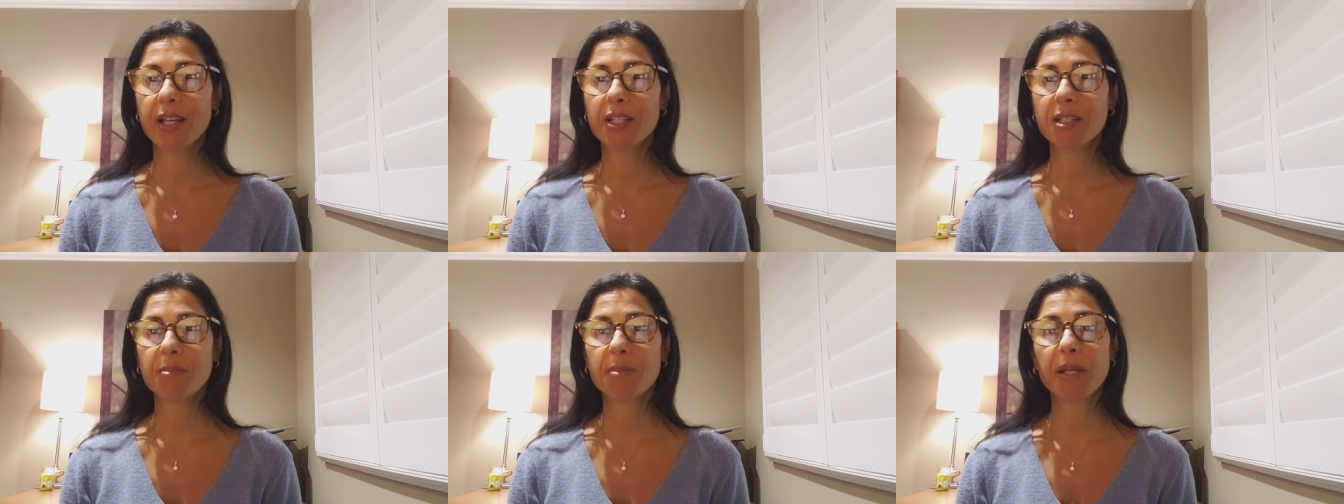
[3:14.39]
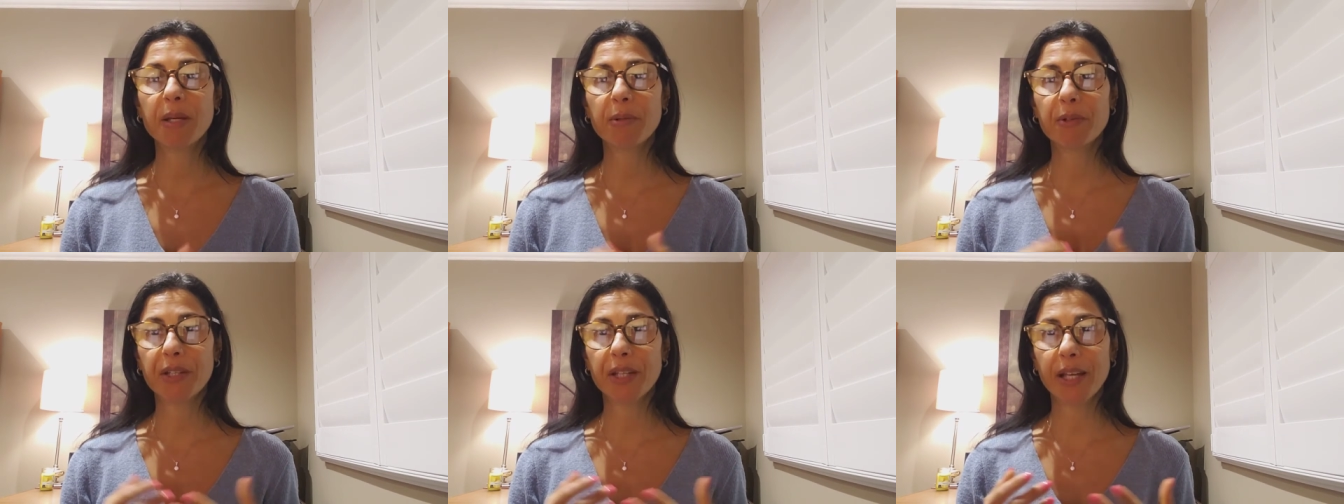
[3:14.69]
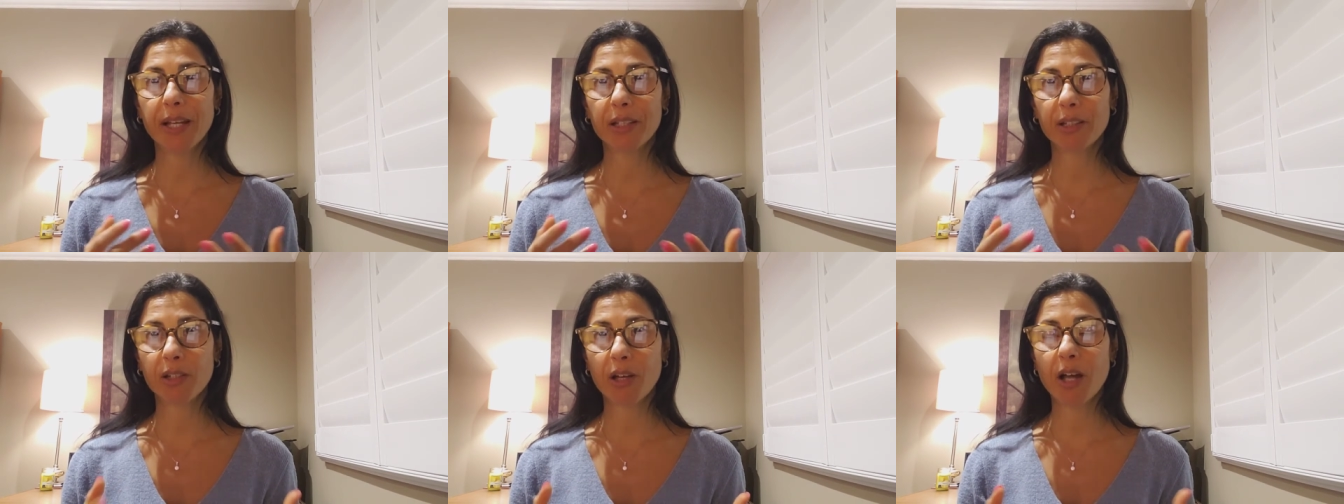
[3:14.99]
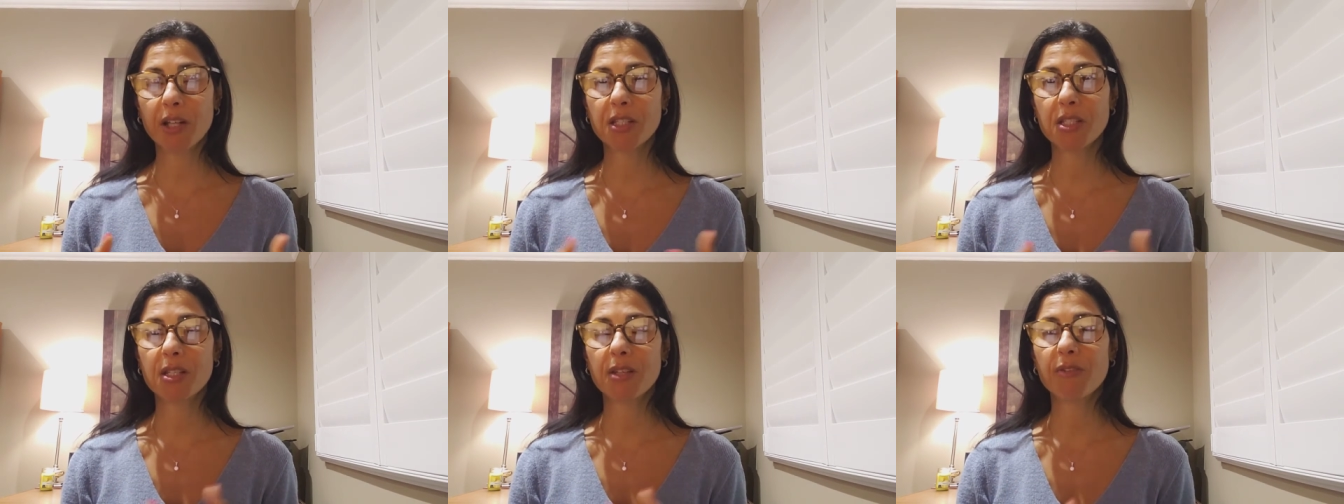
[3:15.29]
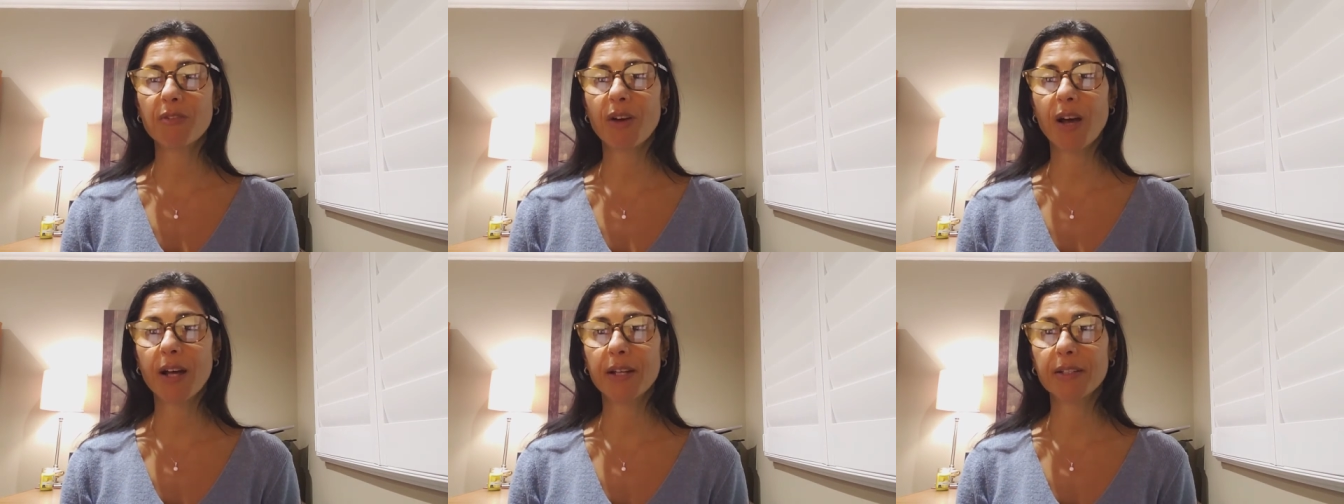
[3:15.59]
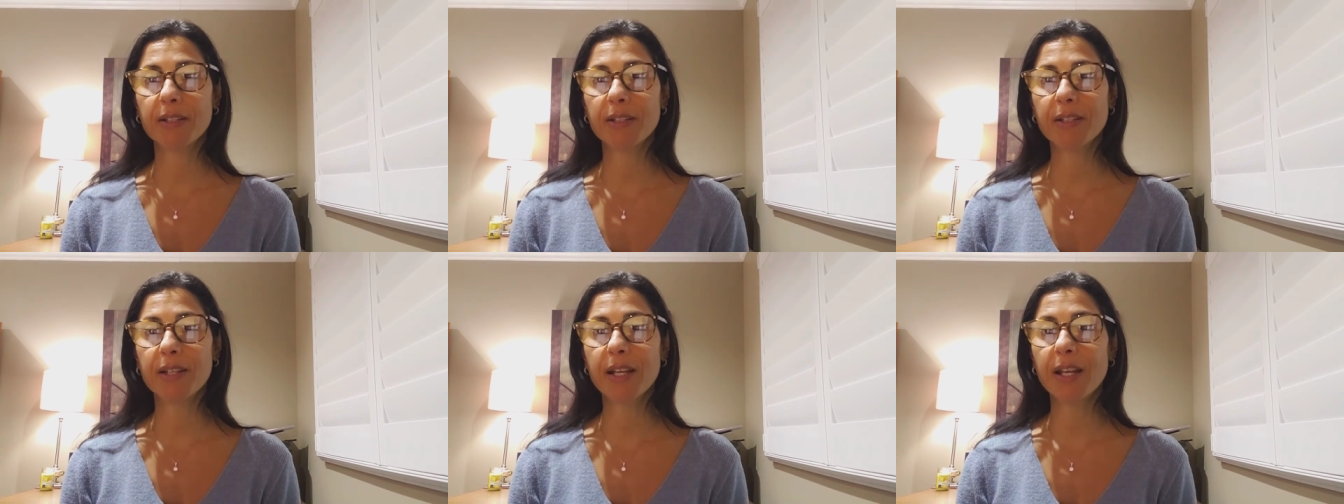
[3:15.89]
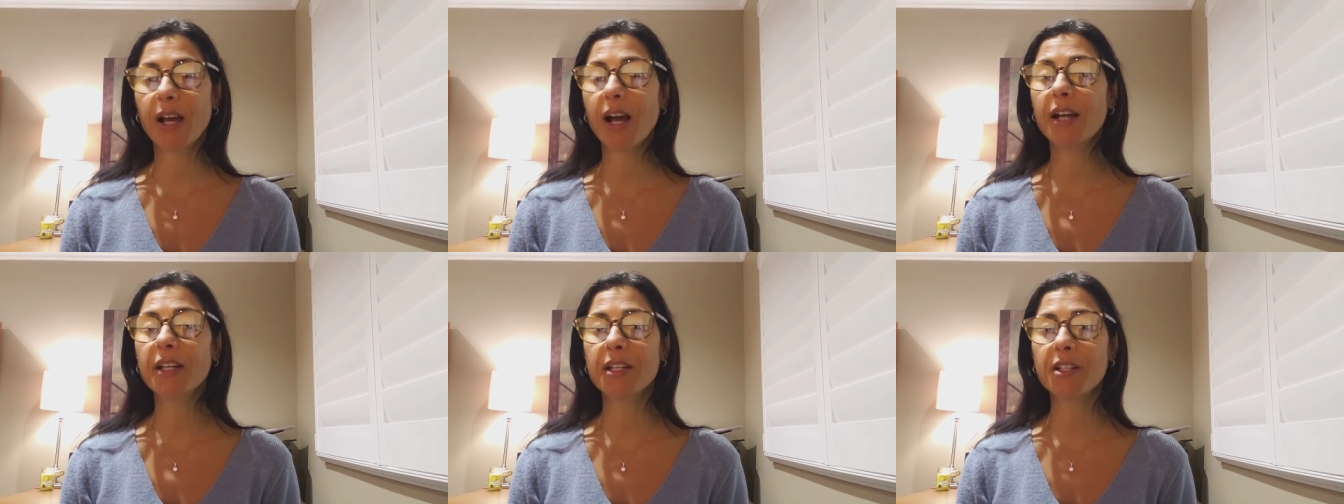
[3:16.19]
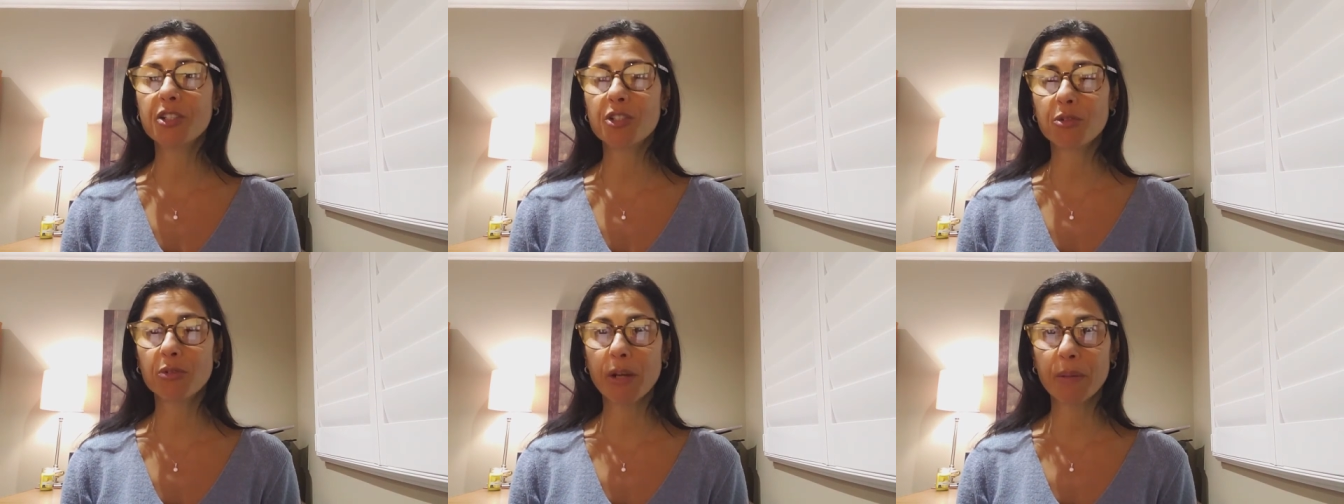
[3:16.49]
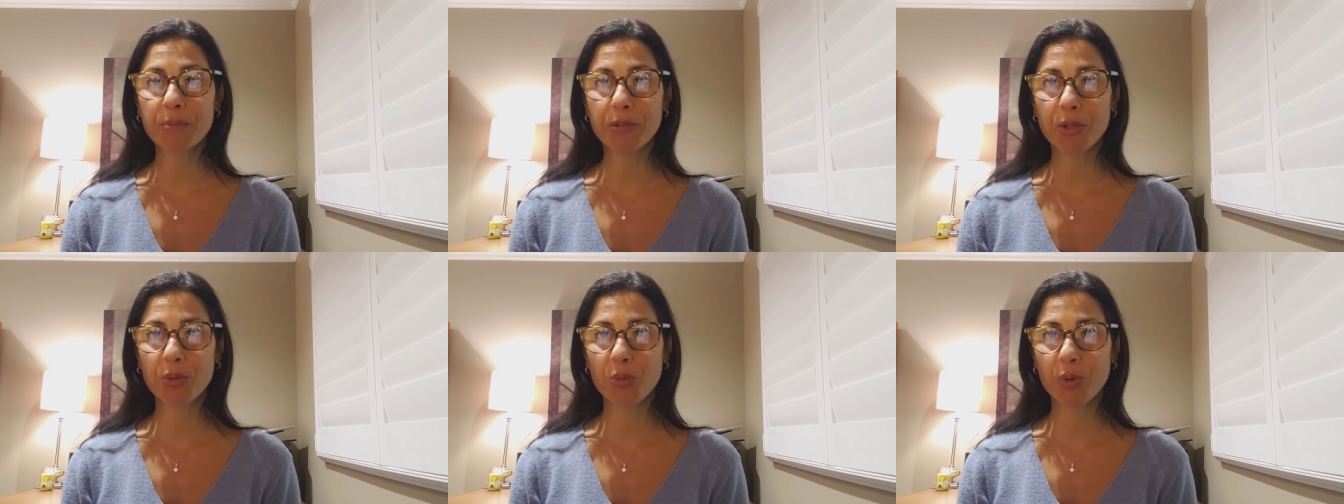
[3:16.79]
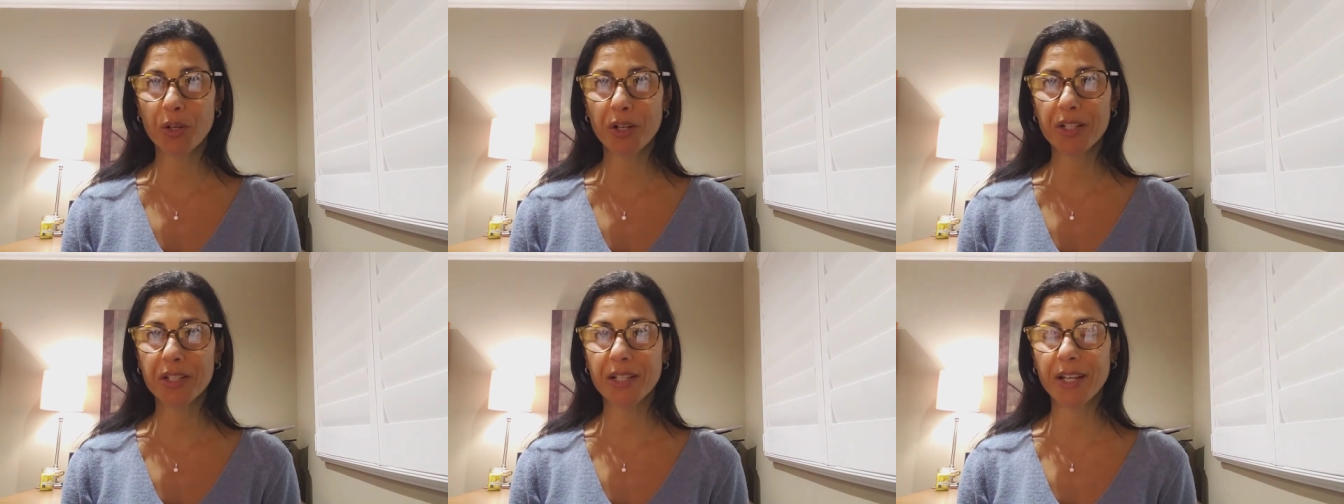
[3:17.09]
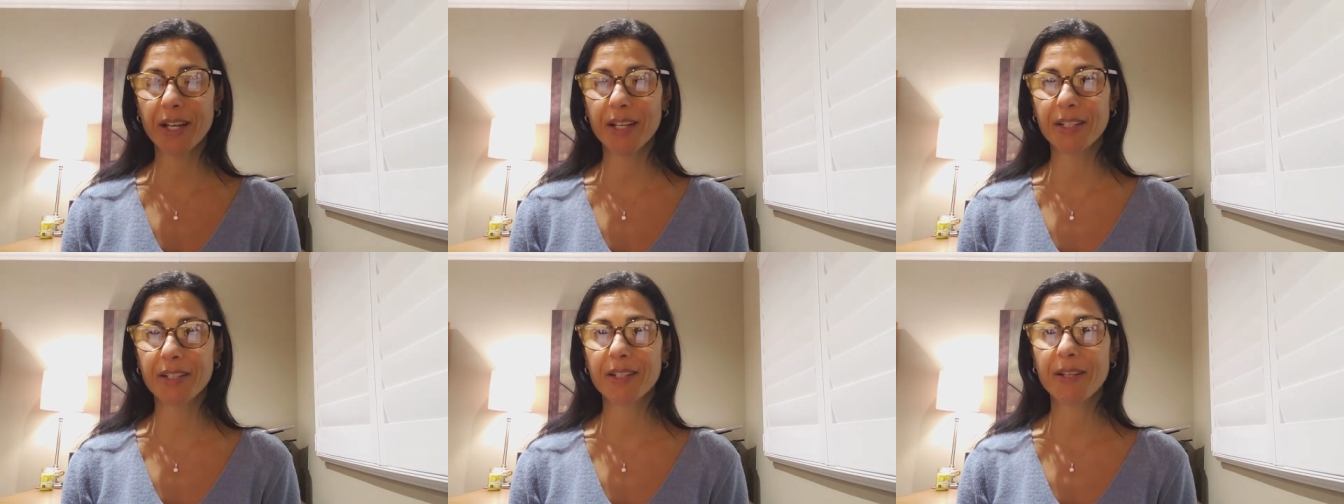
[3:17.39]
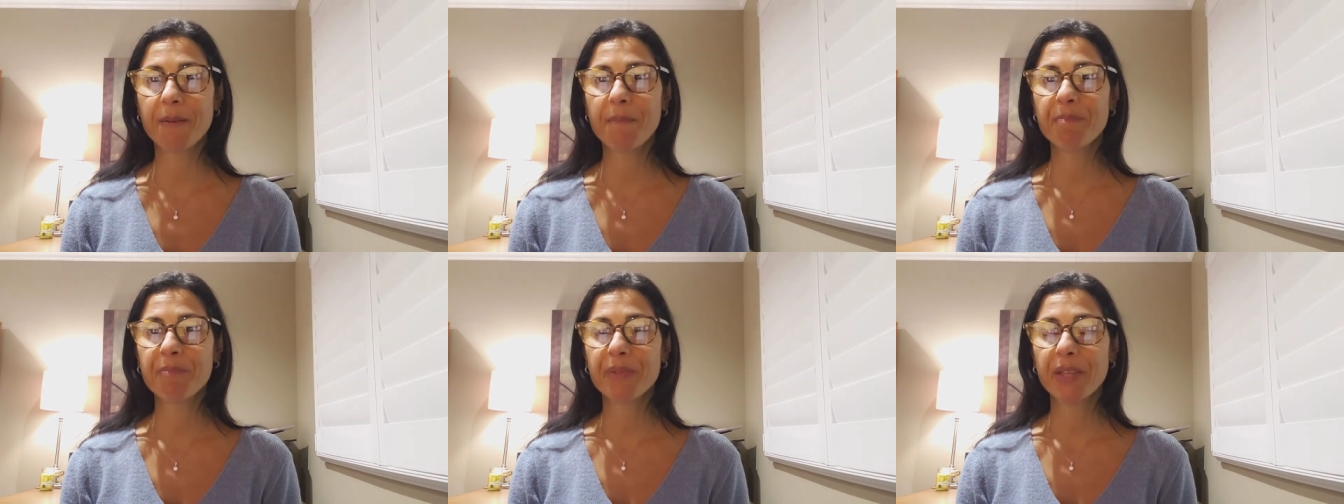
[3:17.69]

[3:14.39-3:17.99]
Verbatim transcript: to be able to get lots of uninterrupted work done,